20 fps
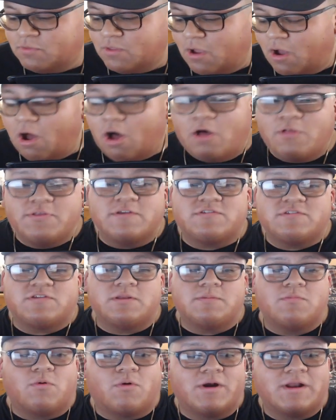All this
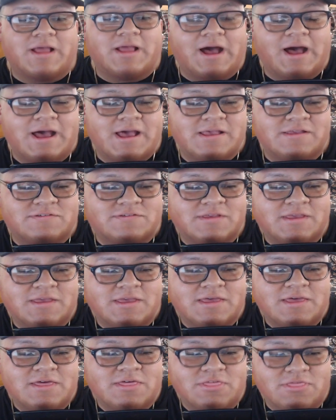and more, guys.
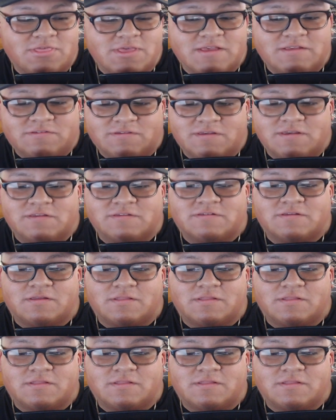This is,